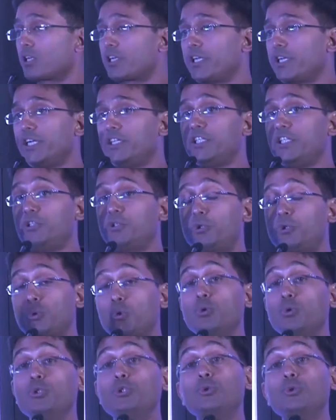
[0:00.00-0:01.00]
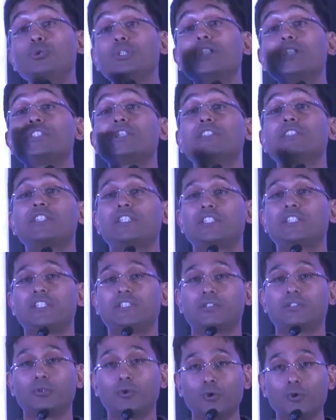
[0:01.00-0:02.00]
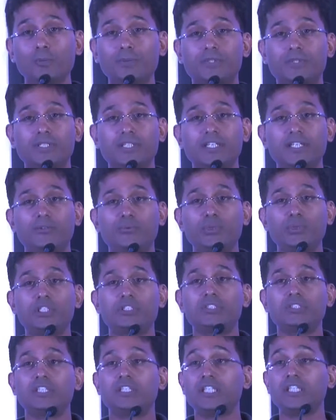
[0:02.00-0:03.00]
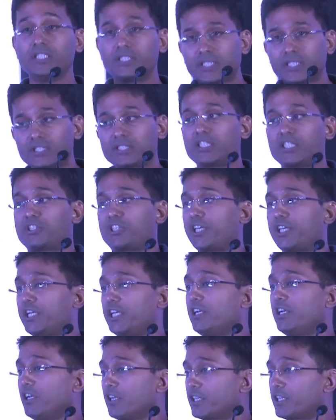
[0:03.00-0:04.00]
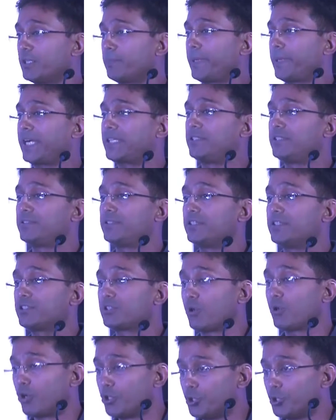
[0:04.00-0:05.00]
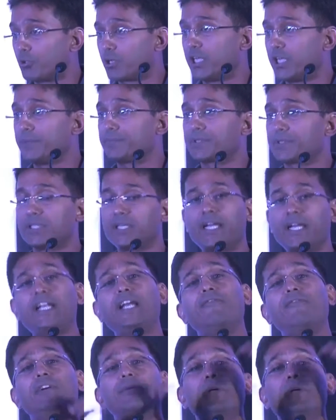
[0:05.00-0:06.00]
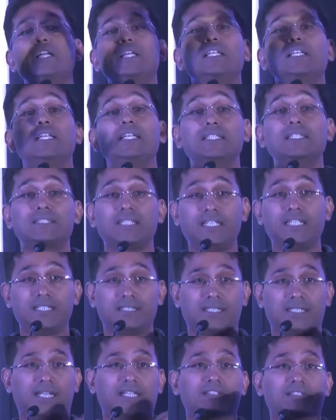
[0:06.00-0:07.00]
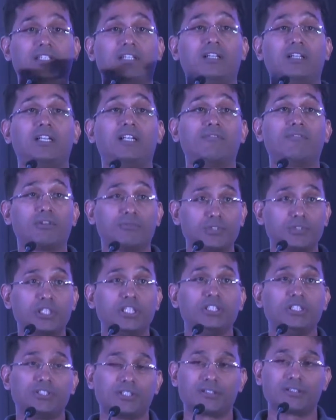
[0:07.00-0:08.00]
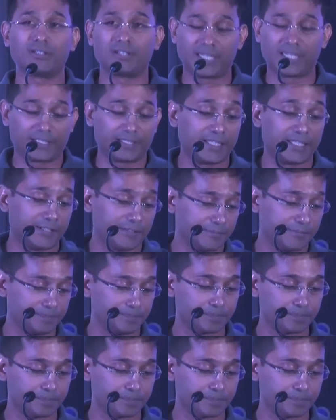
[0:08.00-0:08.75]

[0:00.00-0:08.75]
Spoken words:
created 2 user-generated groups in which the teachers are sharing learning practices, audio clips, and everybody is at the level of the teacher, like that.